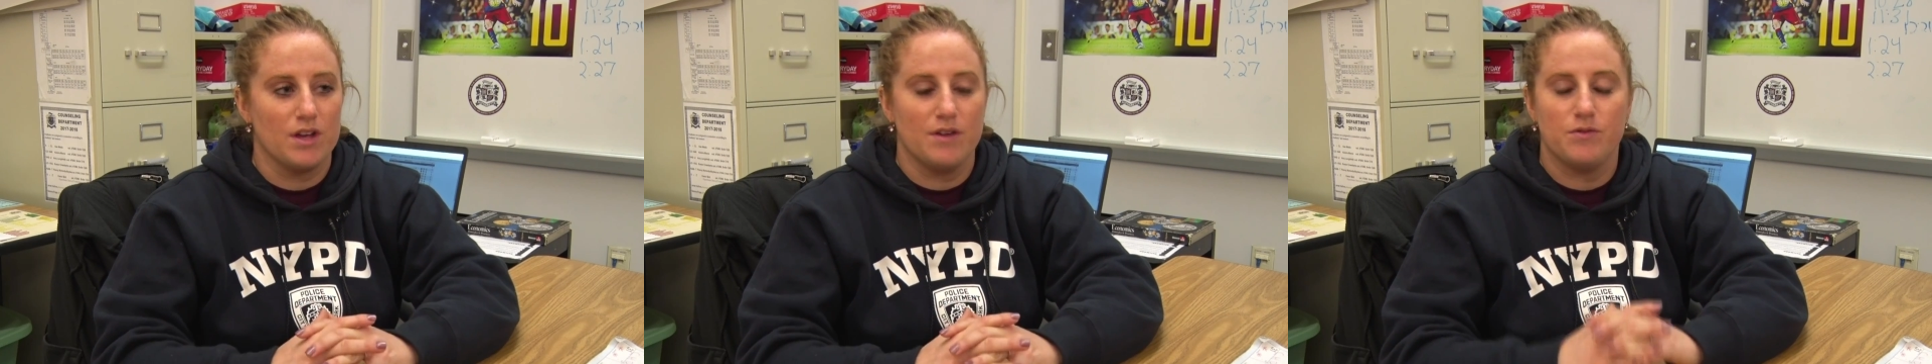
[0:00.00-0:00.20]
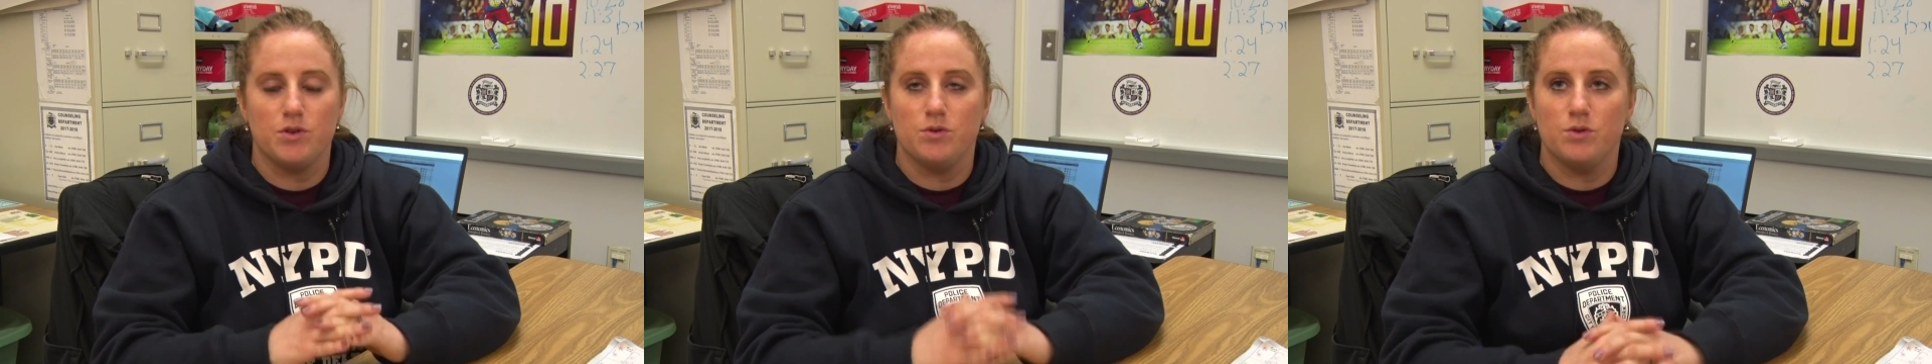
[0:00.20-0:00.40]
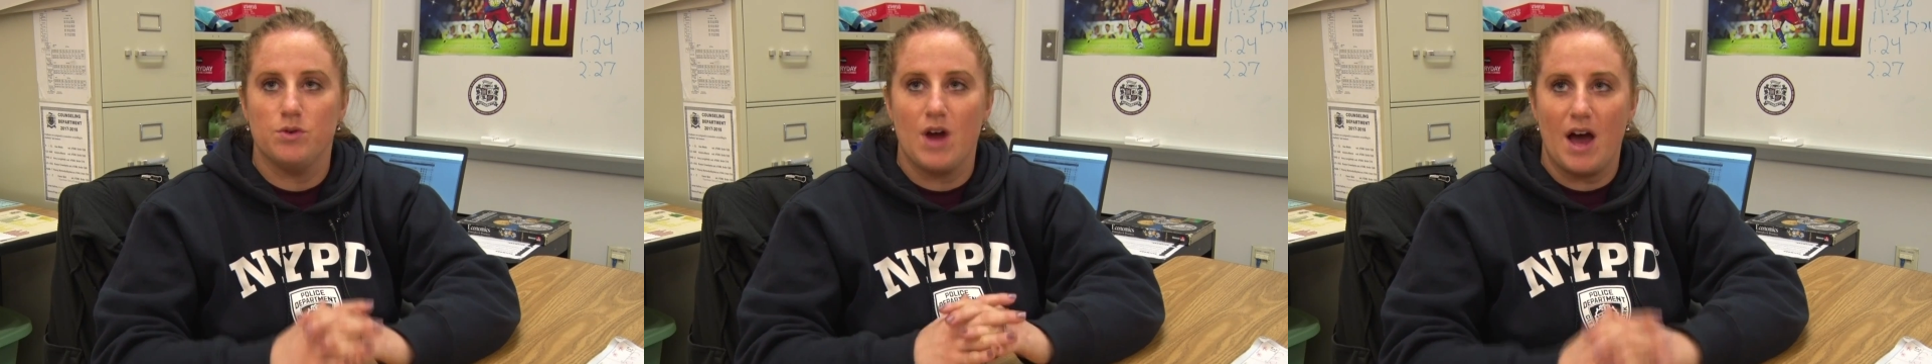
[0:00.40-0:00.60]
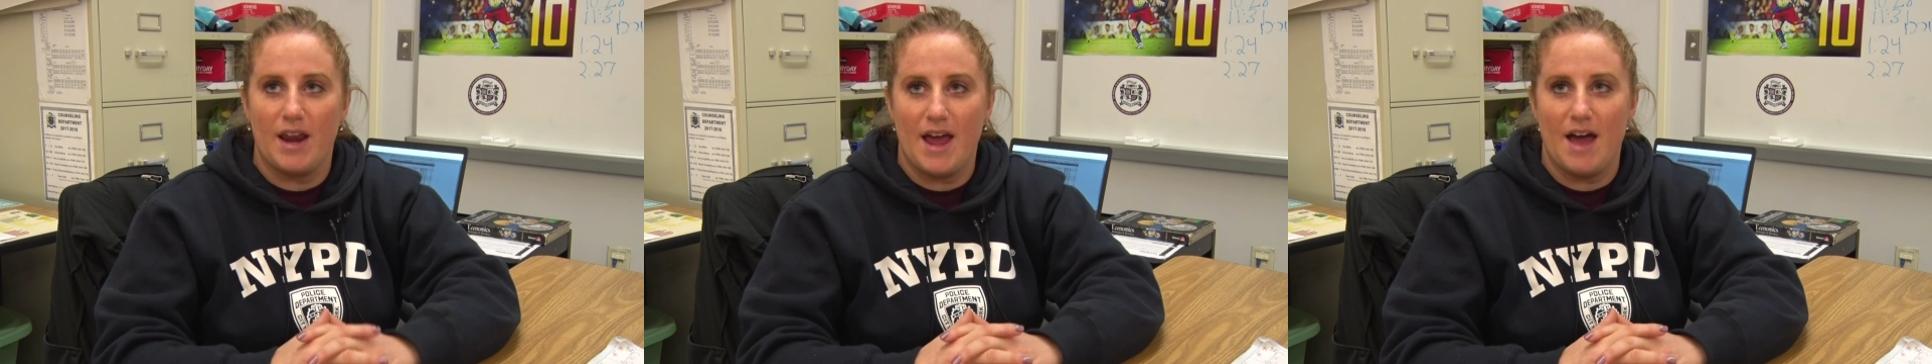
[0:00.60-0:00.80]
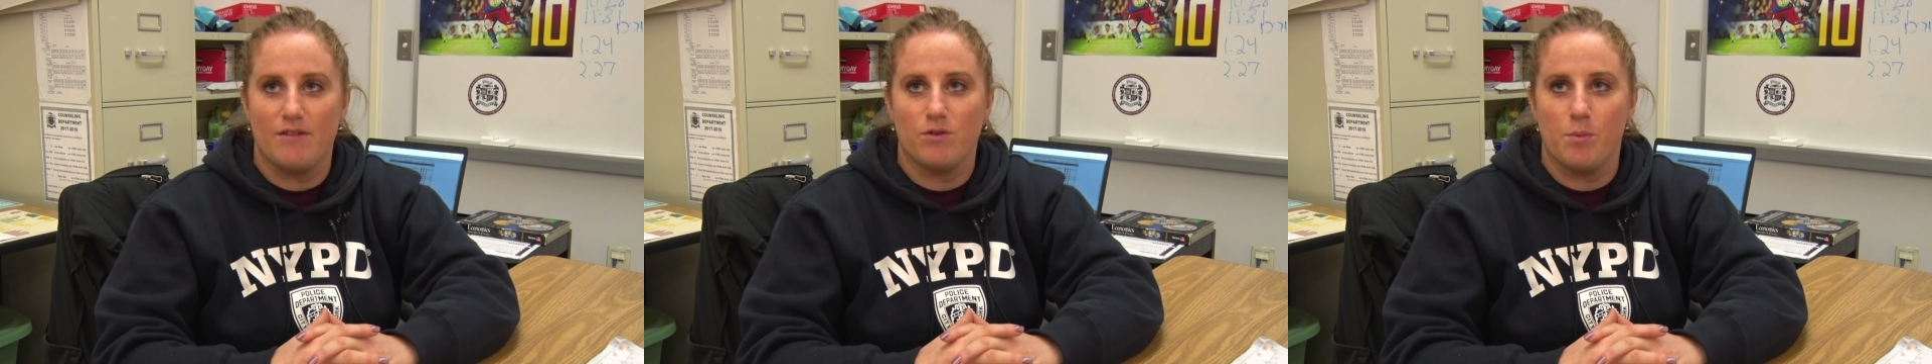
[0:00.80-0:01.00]
if you do not
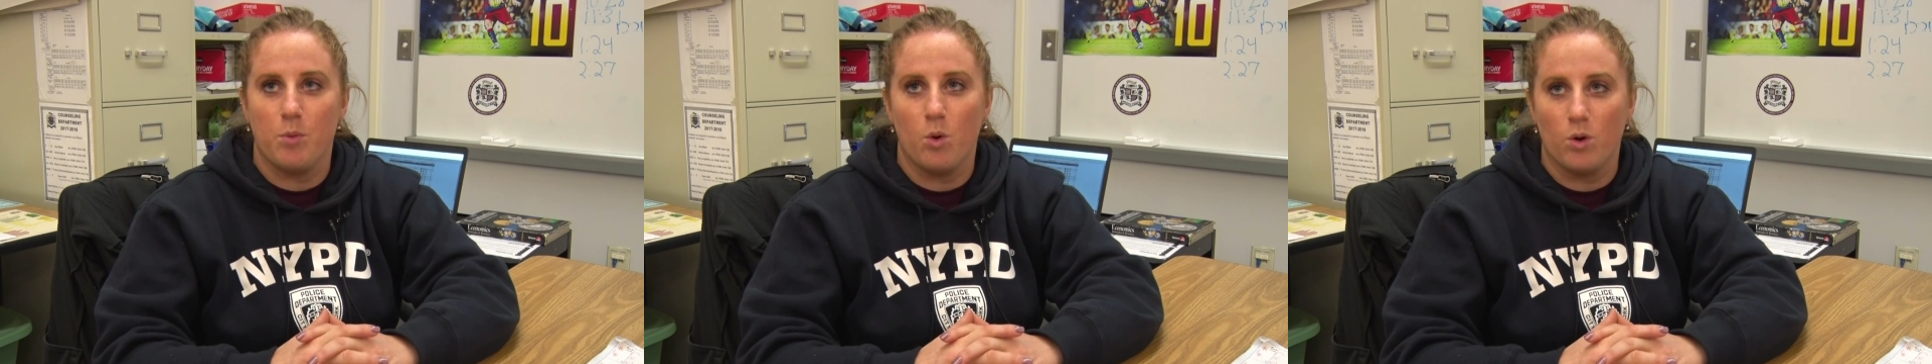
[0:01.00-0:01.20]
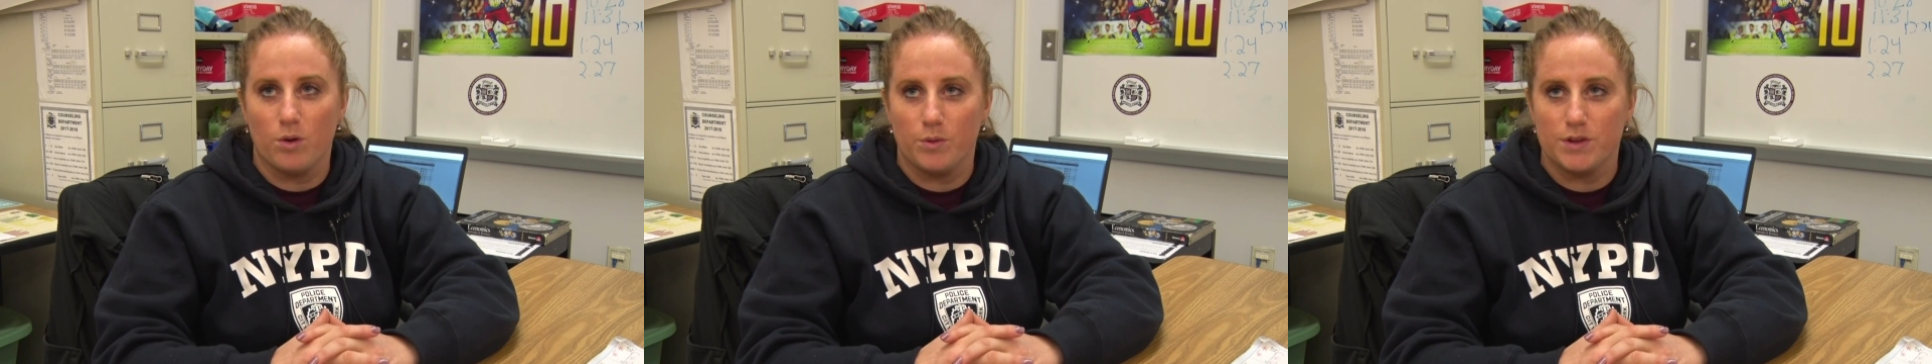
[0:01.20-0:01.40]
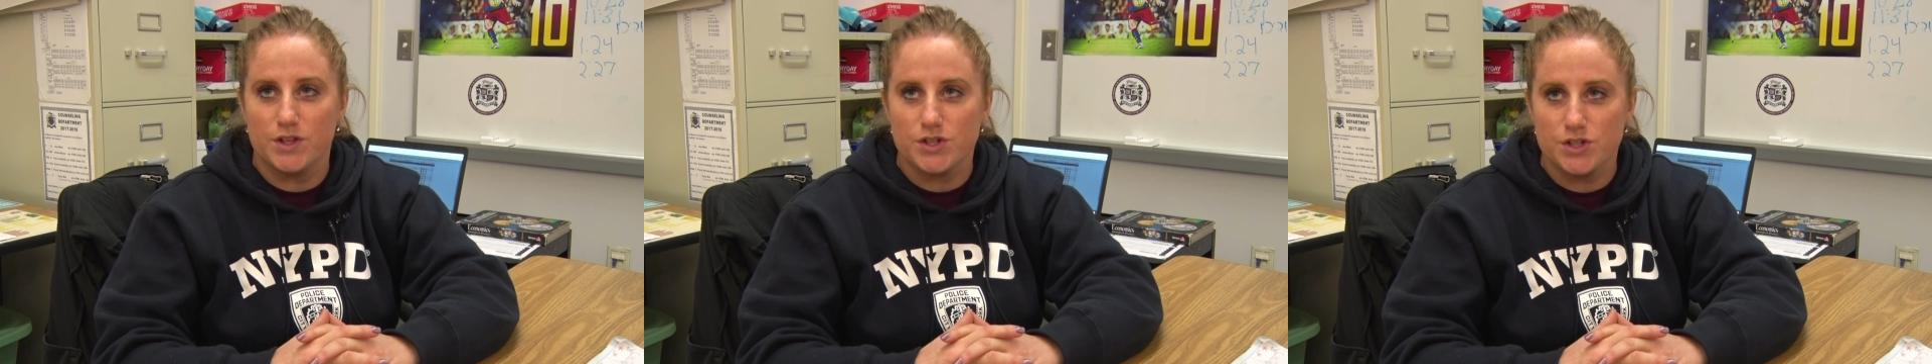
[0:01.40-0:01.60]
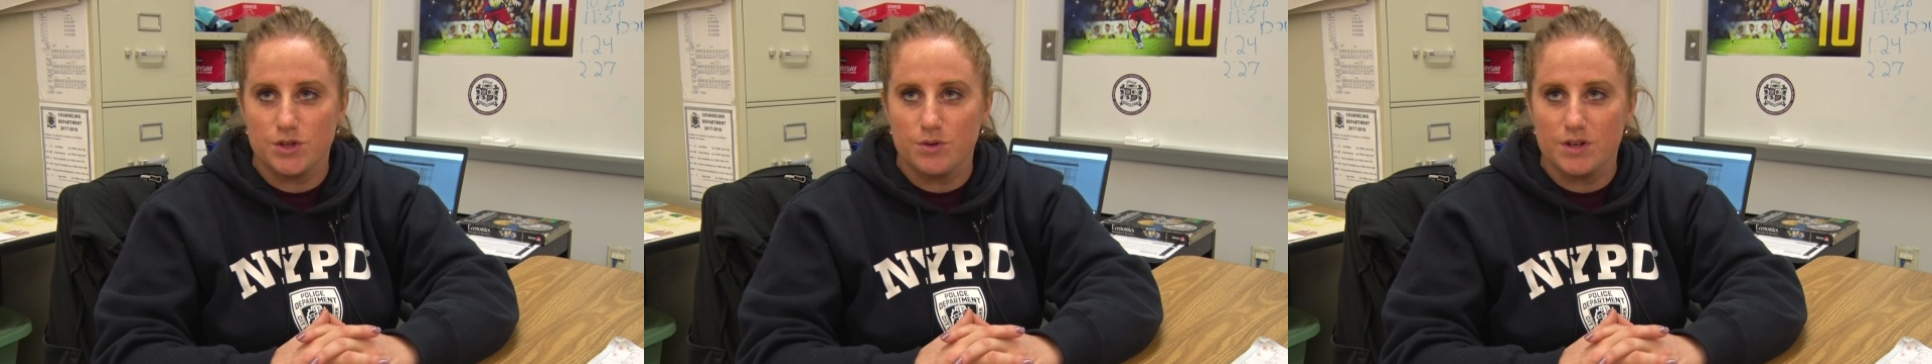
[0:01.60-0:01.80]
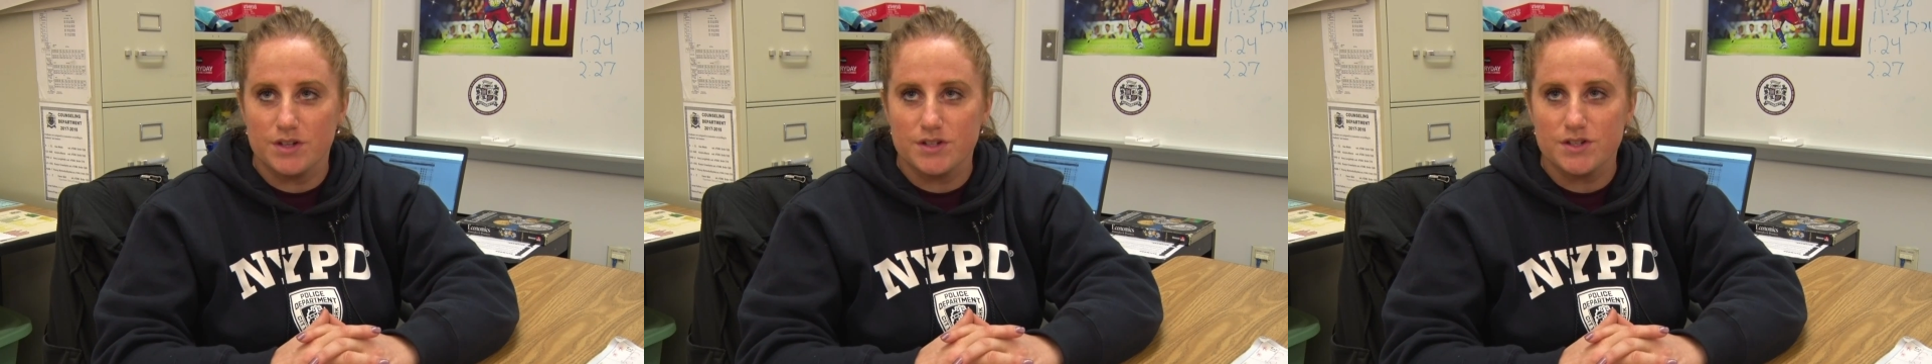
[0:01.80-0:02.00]
have rapport with the
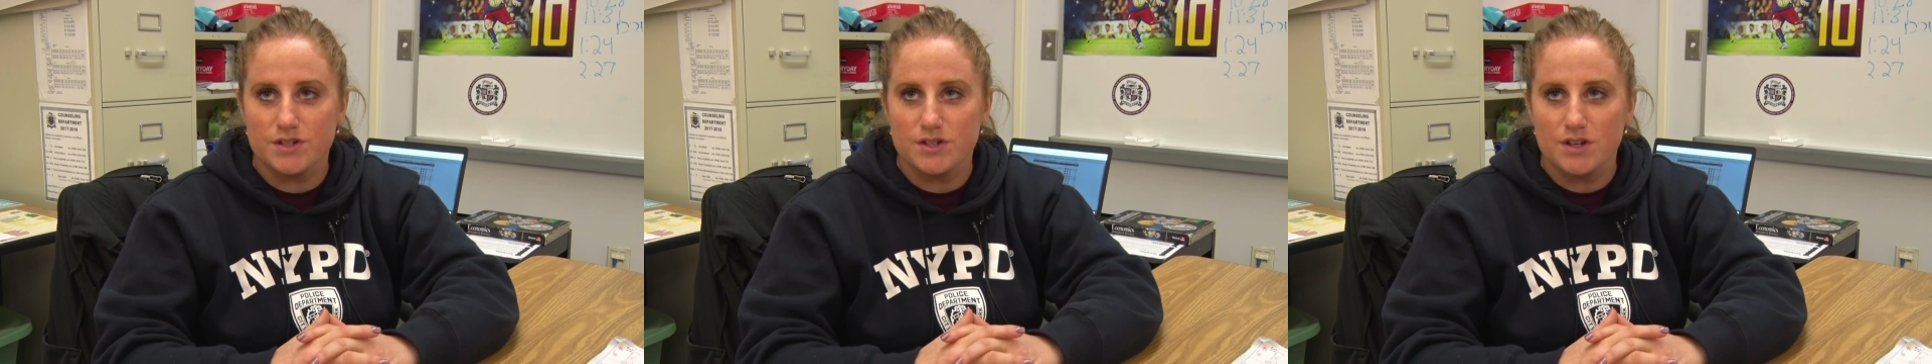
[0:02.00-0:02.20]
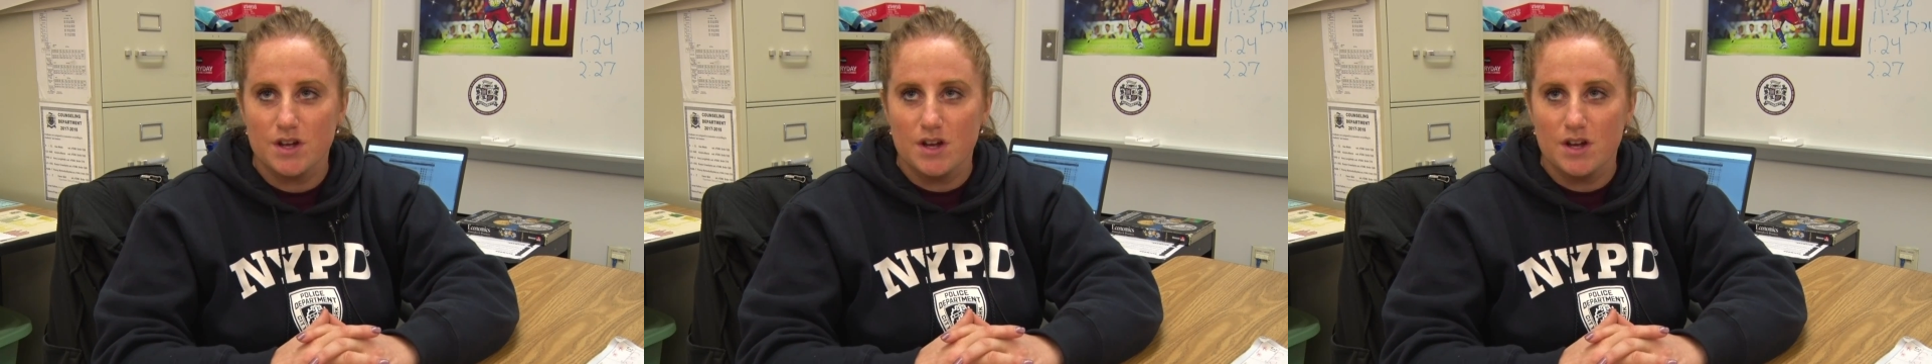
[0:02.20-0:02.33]
students.